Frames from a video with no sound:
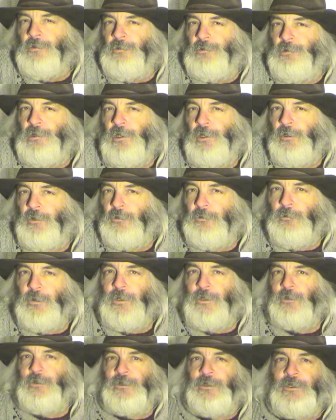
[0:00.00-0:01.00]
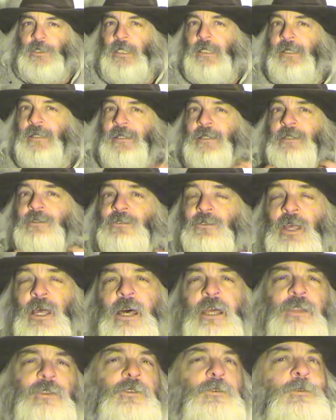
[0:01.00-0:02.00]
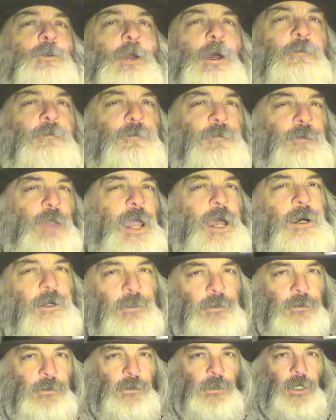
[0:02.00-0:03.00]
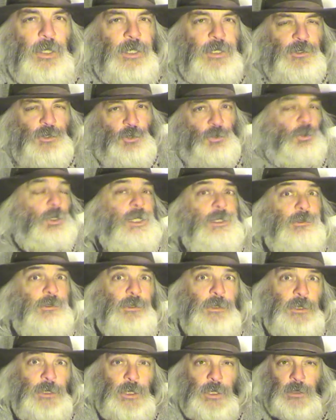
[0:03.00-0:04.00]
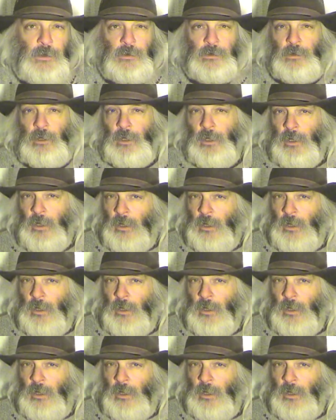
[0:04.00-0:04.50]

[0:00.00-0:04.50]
So, what you're saying is that you have found a treasure chest,